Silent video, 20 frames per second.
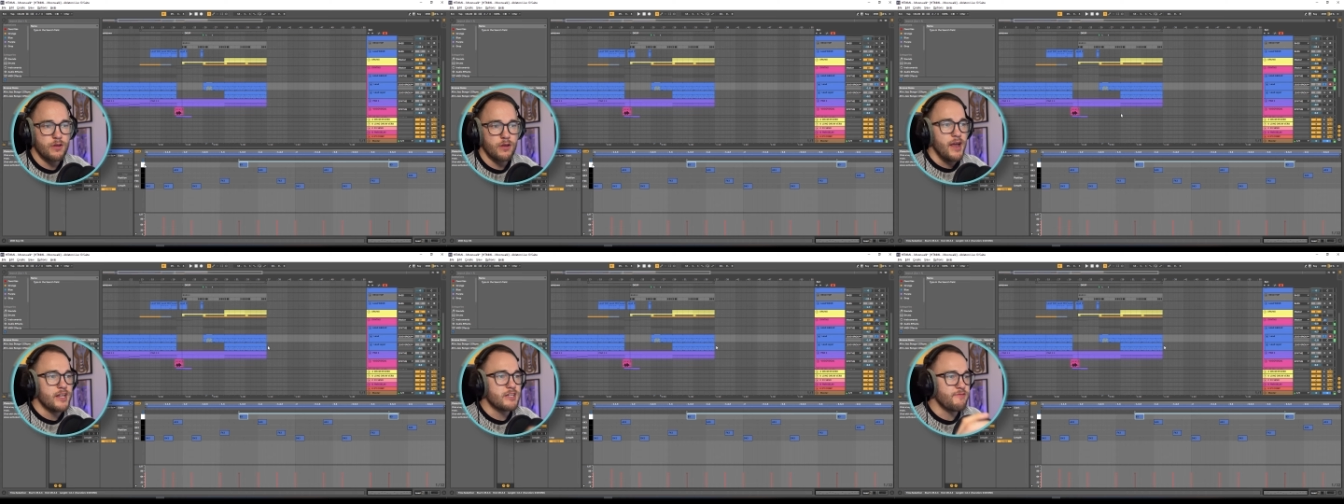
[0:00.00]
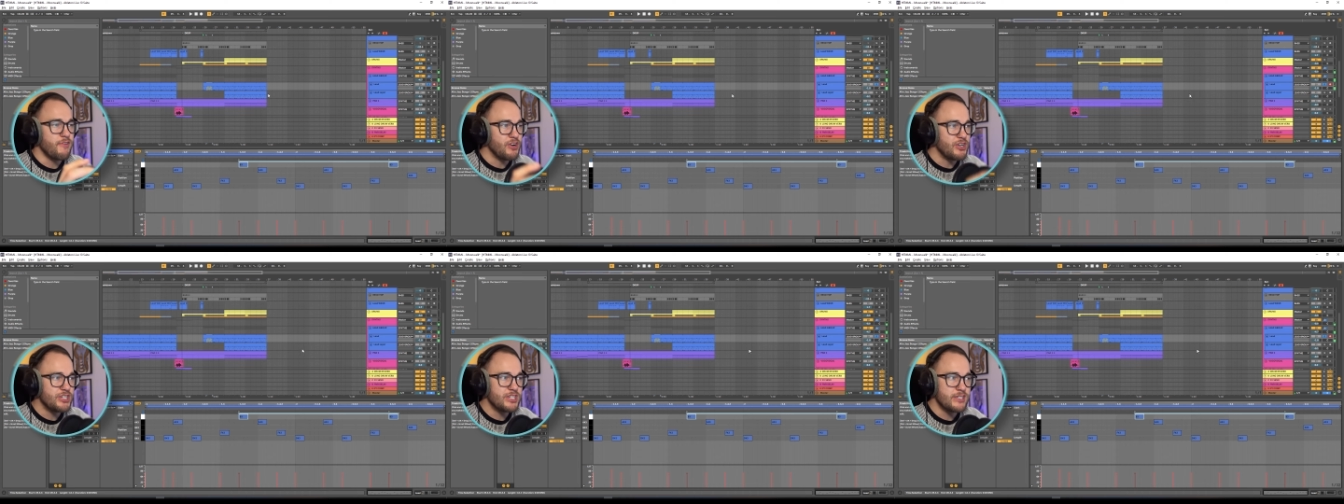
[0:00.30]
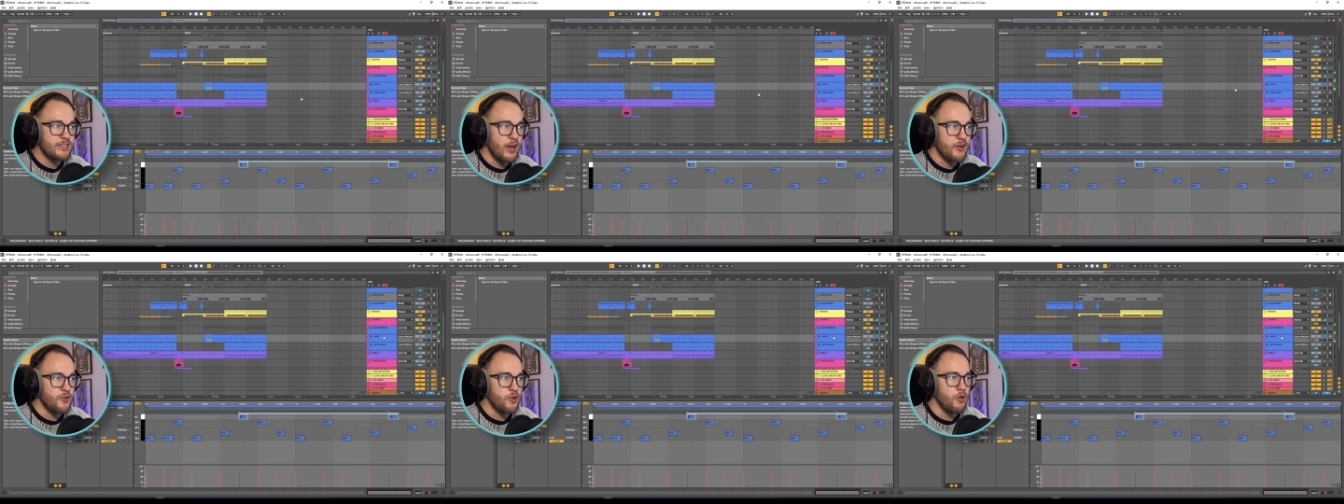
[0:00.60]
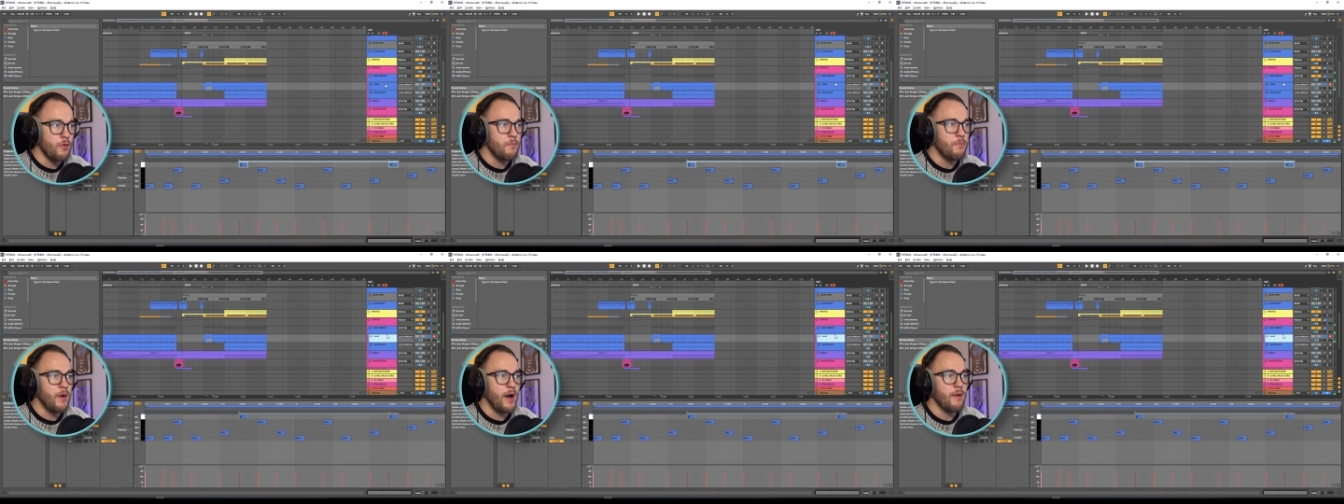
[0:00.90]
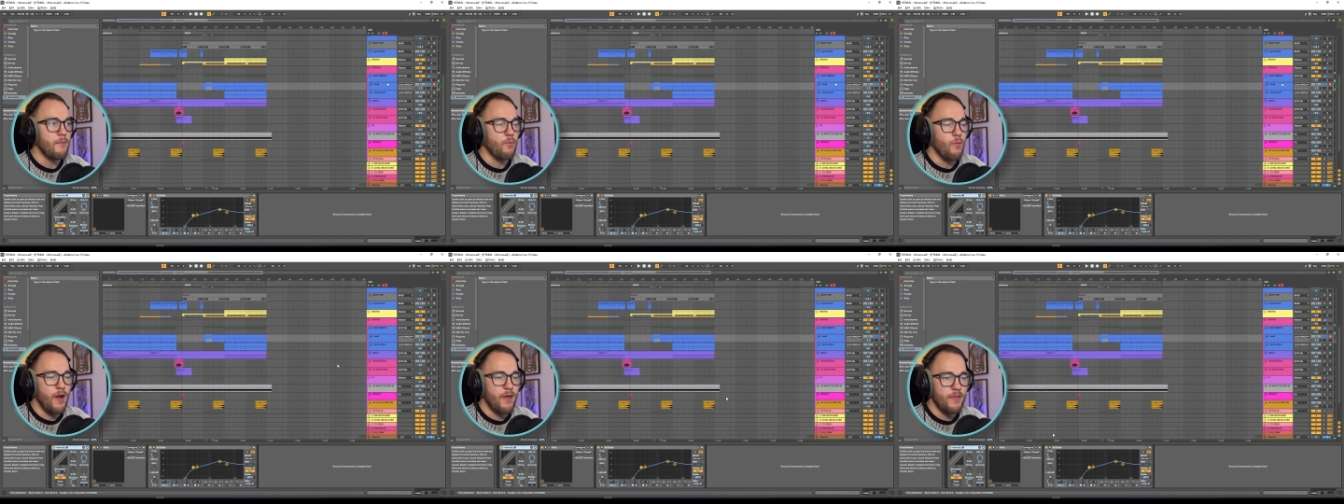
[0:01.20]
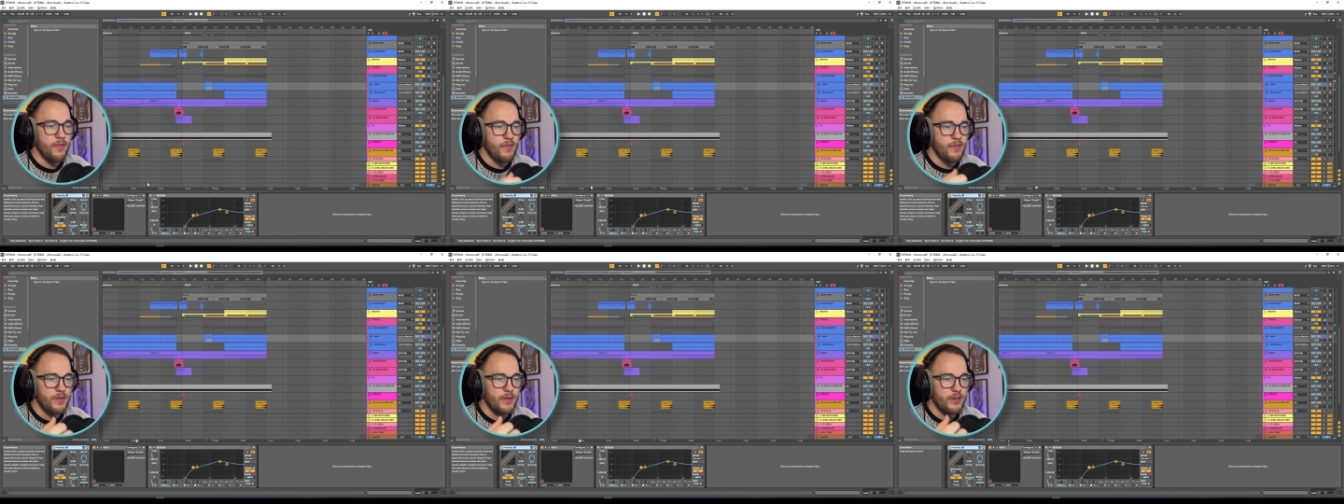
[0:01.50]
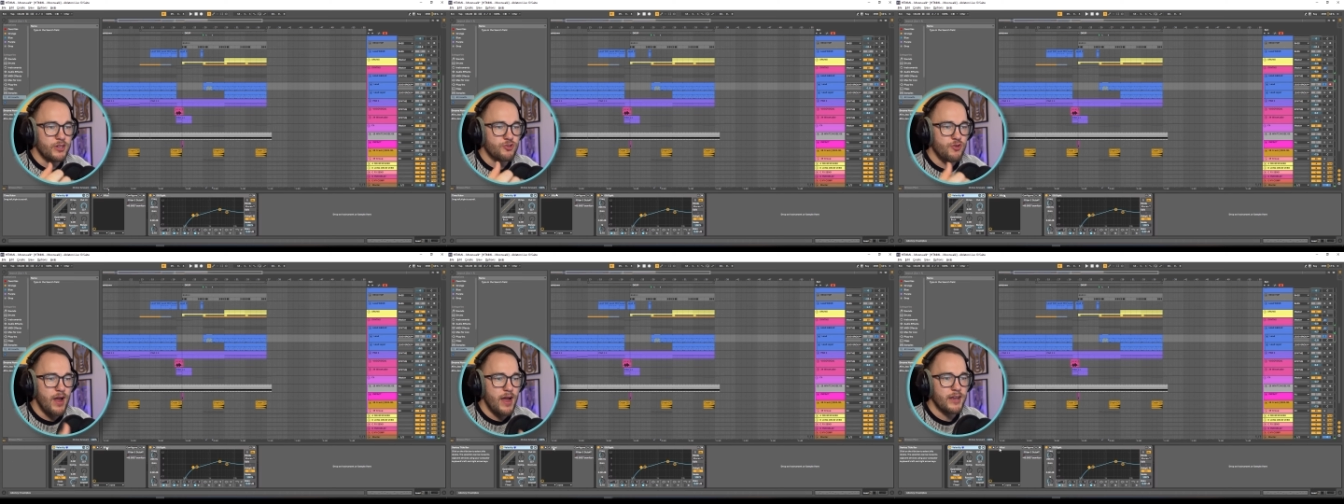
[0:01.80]
It's very subtle, but when
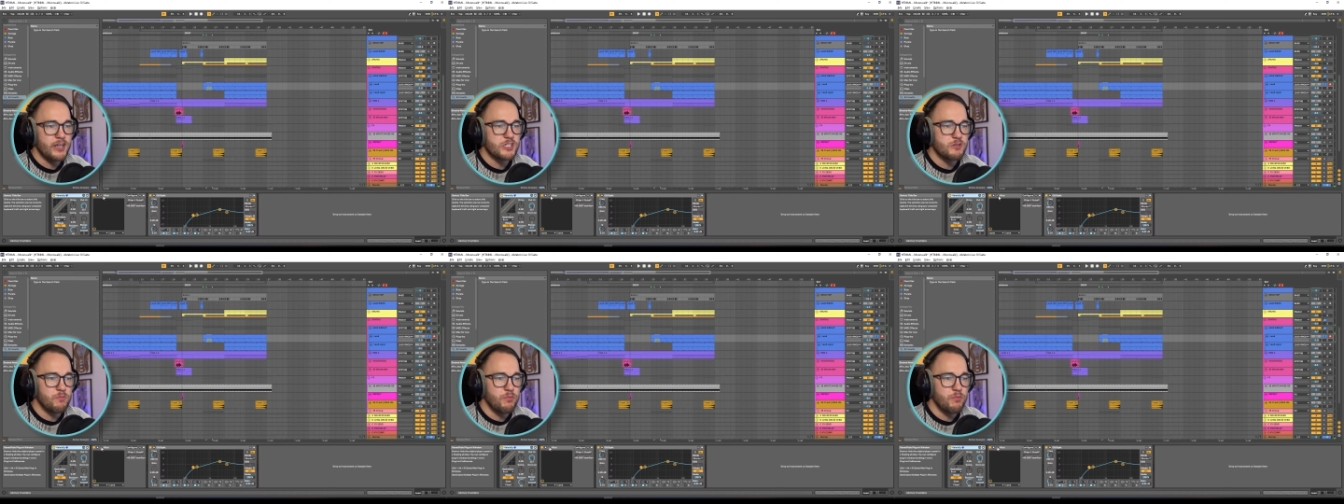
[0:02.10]
the track is